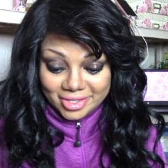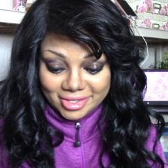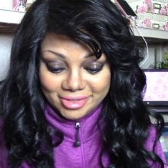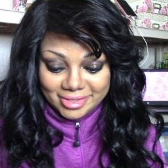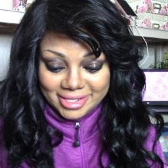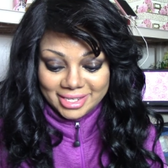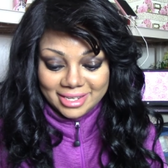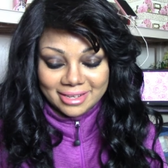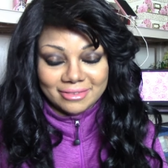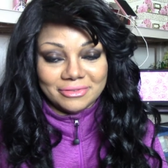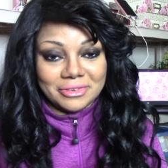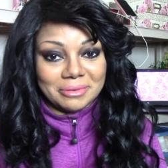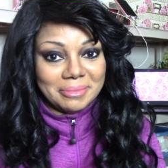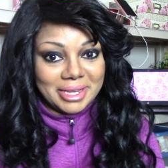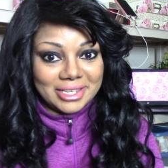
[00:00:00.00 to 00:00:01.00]
juicy
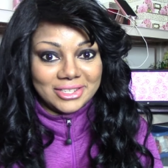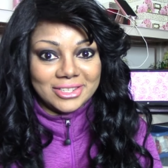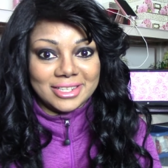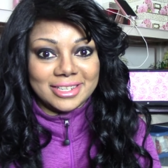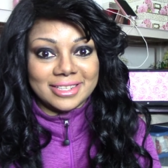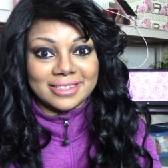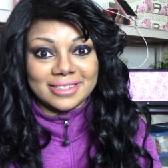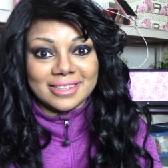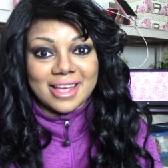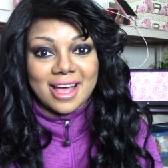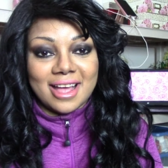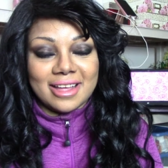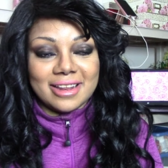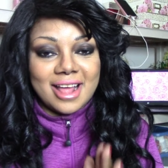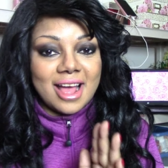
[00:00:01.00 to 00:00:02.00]
information
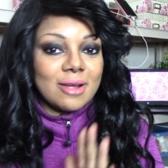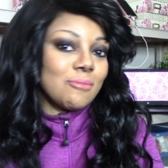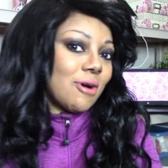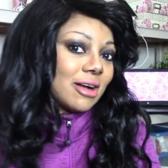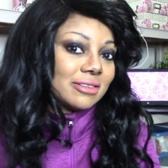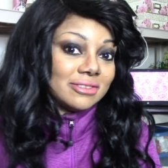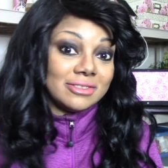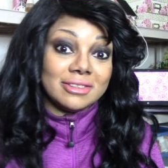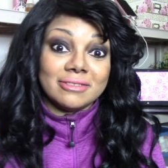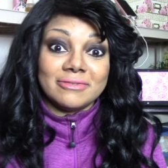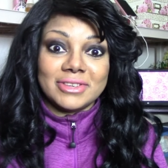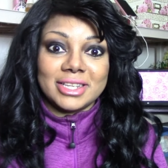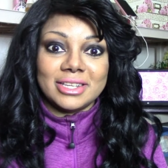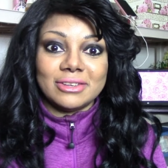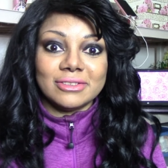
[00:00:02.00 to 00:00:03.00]
inside. I watch their
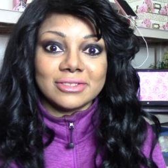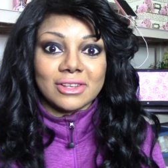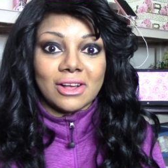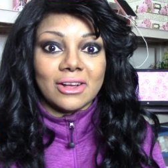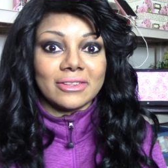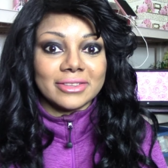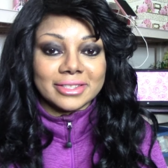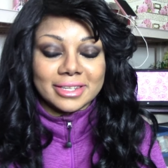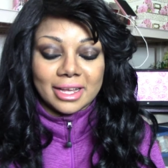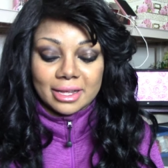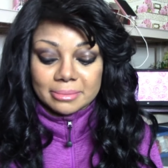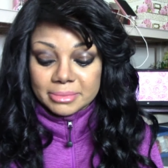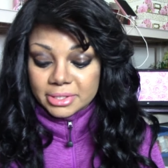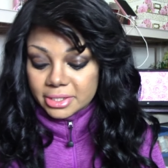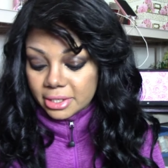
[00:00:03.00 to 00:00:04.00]
videos all the
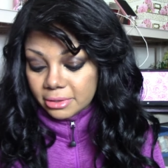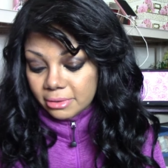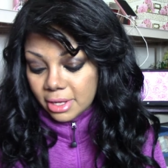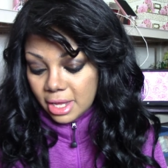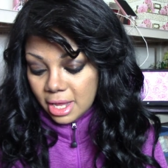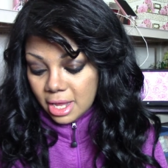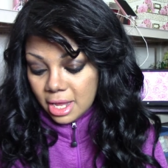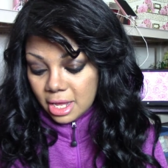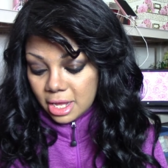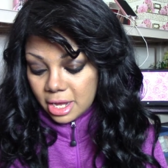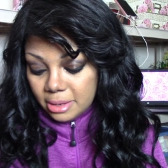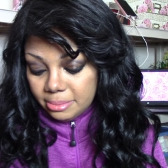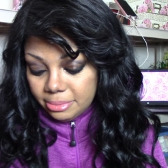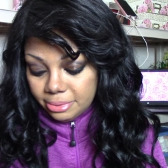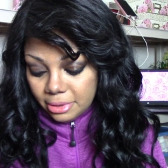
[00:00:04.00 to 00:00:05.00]
time so
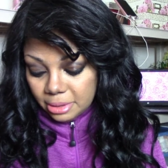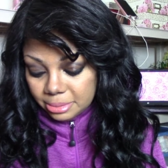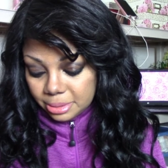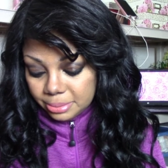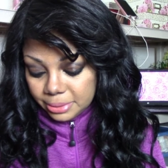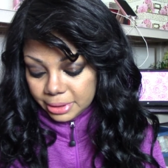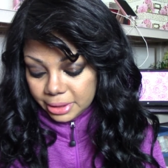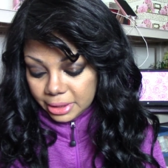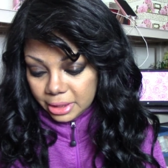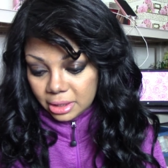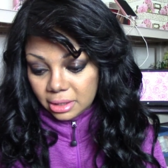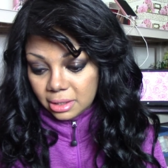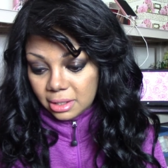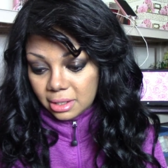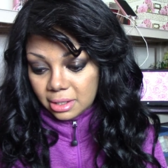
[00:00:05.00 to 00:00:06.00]
and
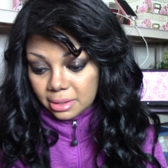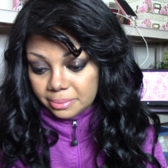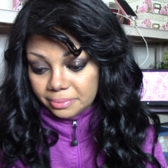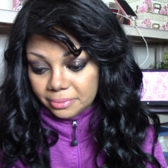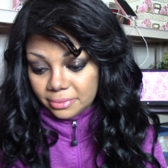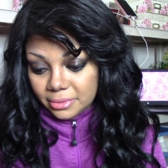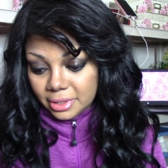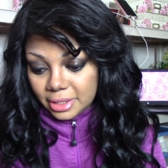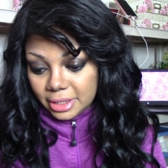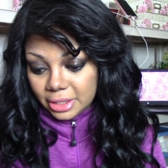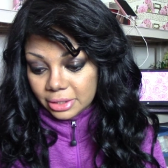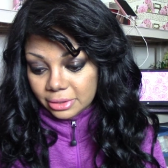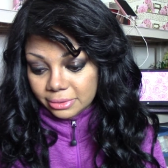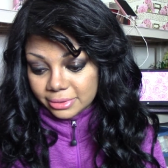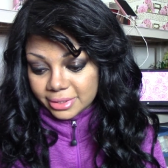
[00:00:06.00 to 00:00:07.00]
probably um,
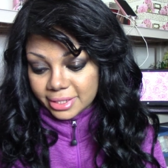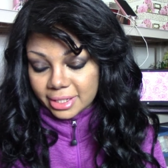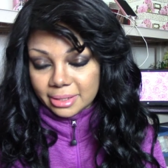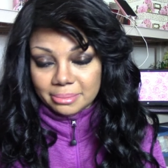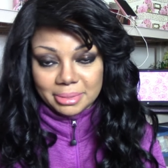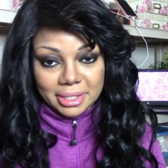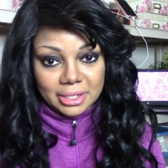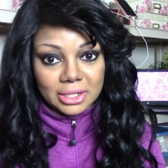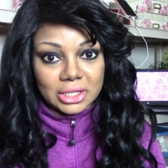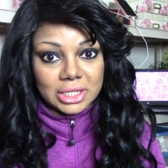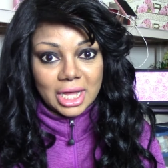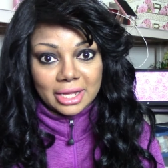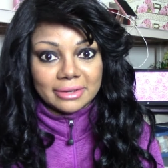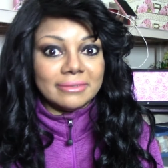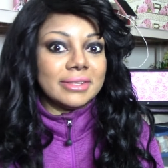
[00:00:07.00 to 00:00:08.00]
you know it's gonna be a
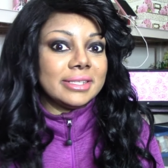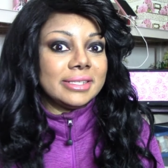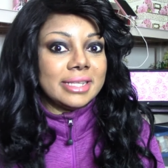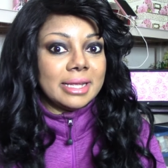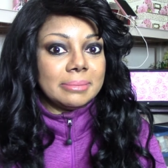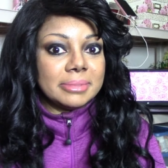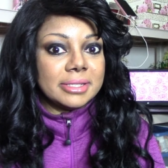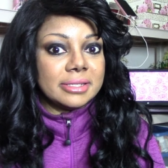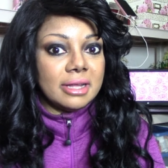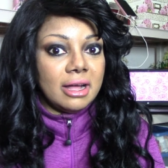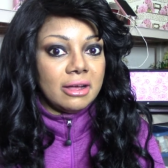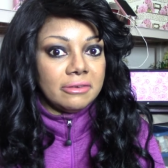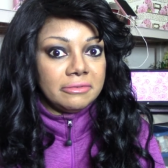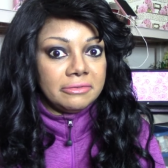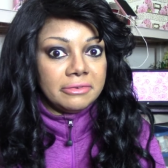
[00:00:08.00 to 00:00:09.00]
lot of the same
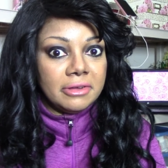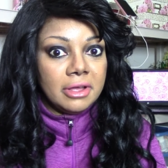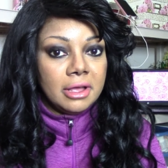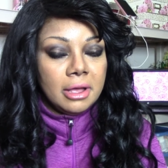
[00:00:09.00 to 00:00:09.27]
stuff